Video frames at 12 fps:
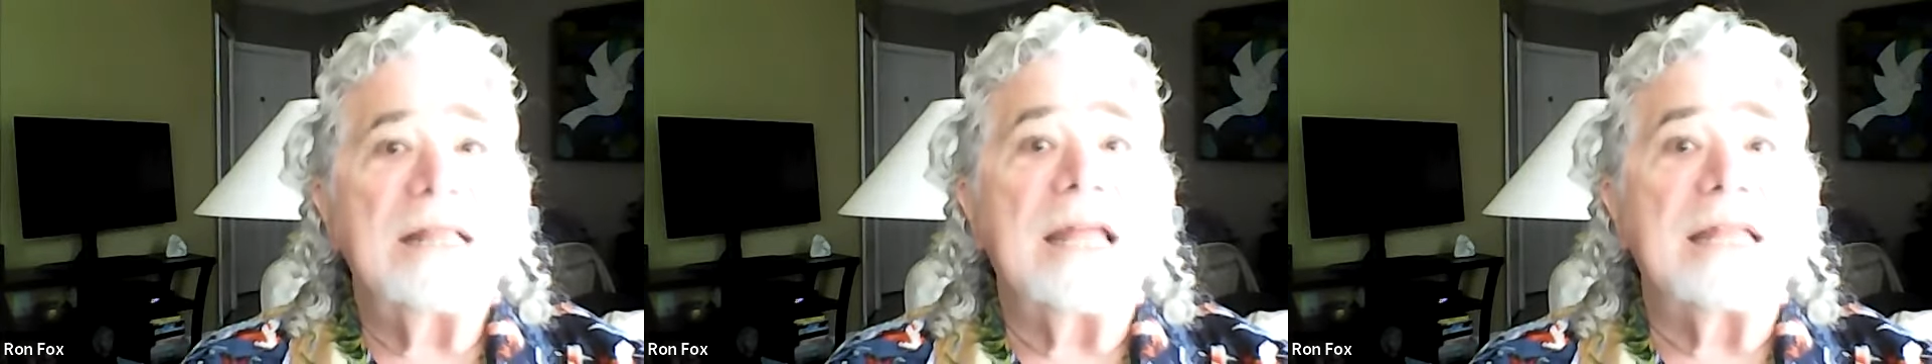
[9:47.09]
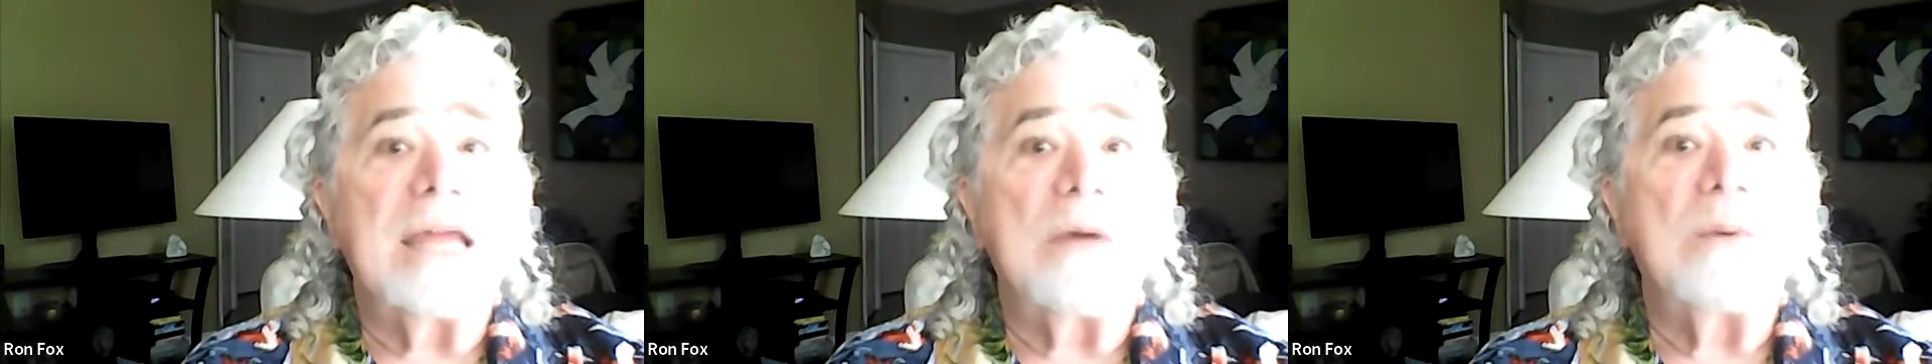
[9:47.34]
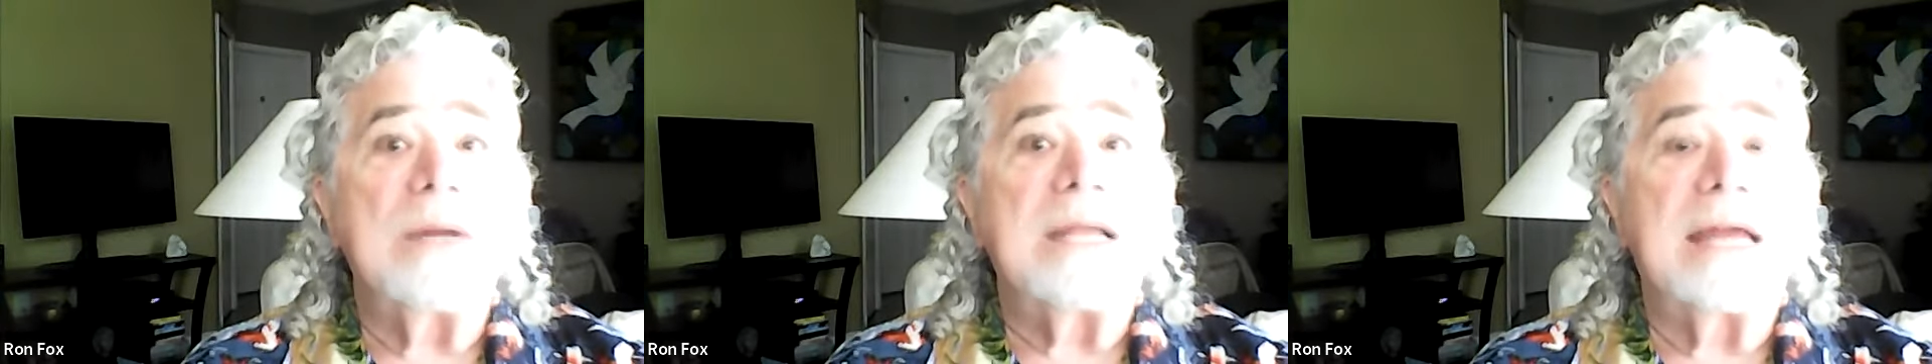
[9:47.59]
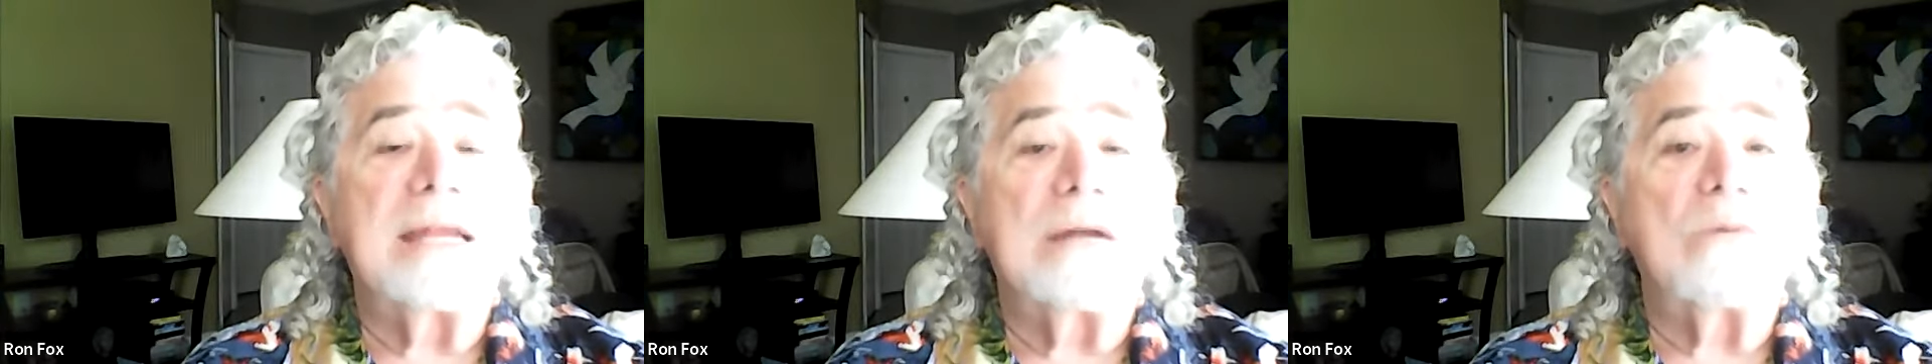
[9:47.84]
that they were
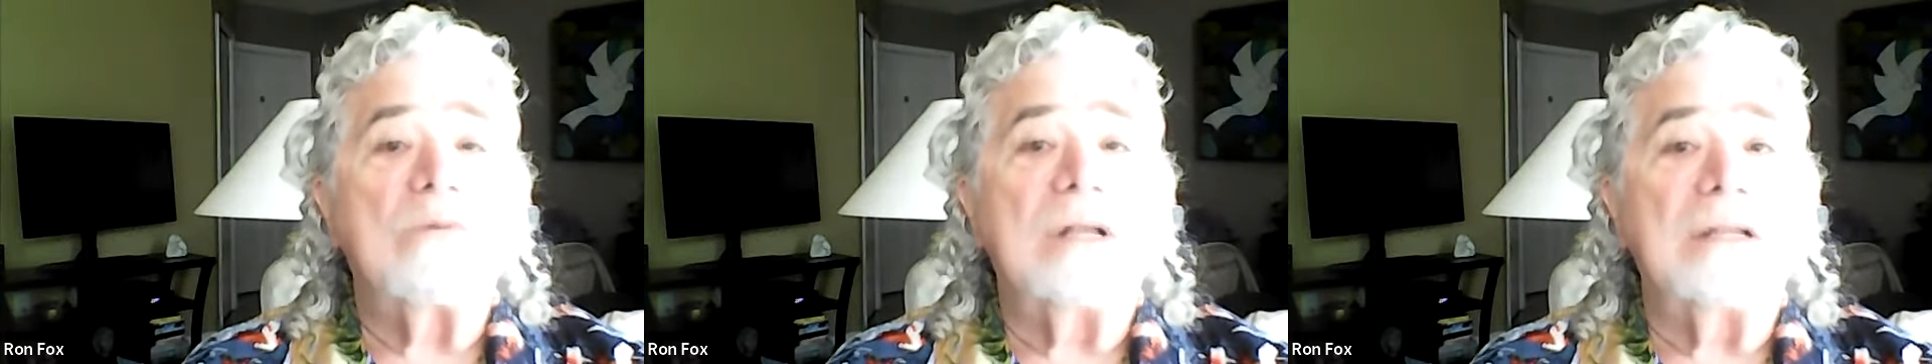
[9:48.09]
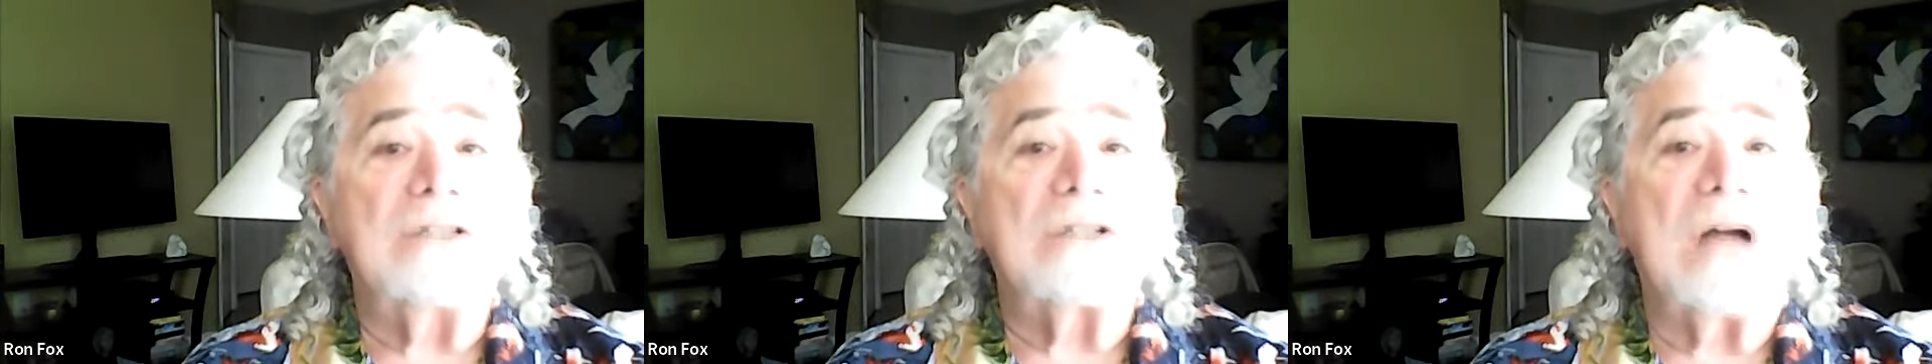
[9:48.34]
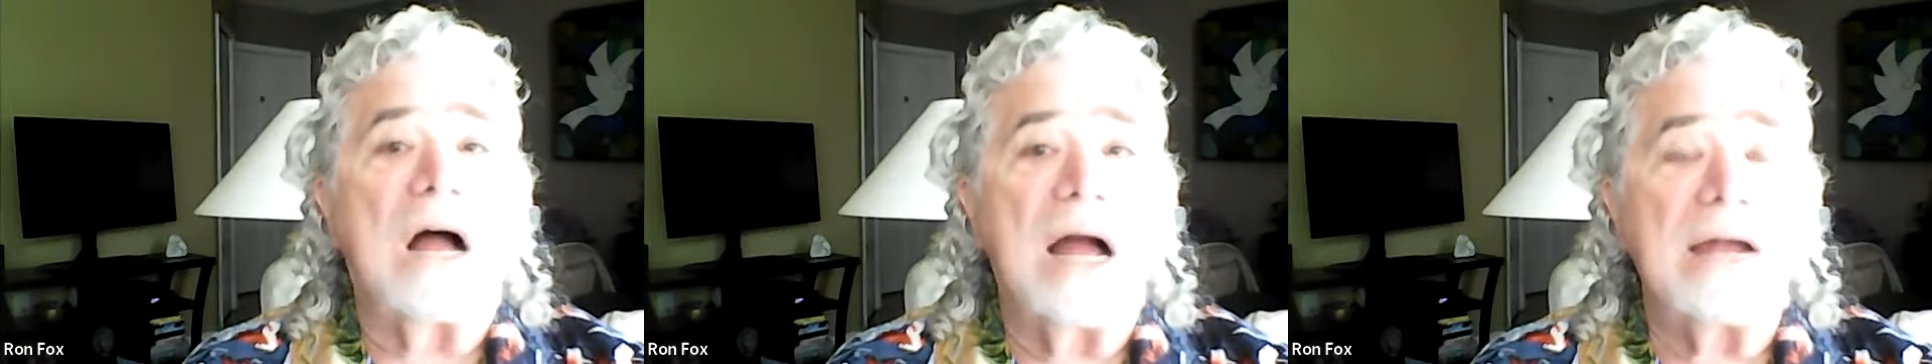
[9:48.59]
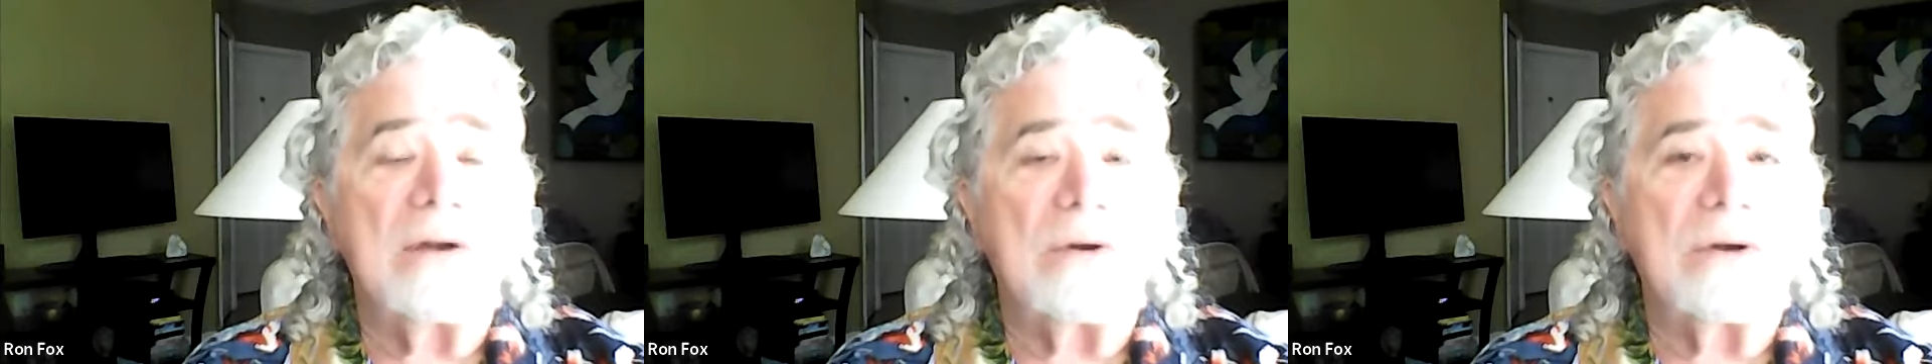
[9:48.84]
getting really
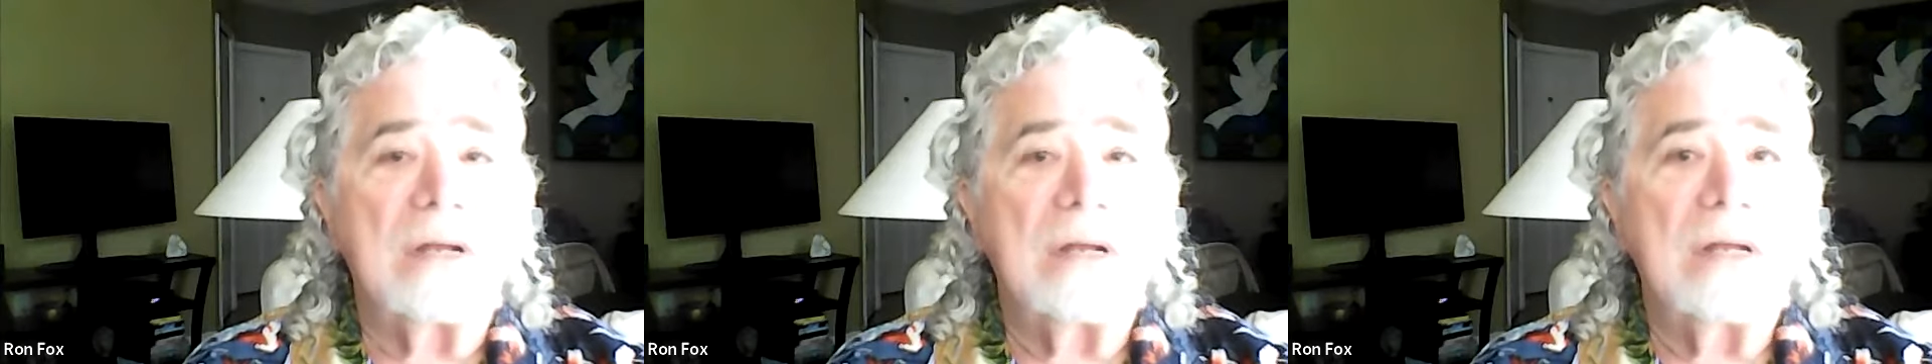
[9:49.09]
tired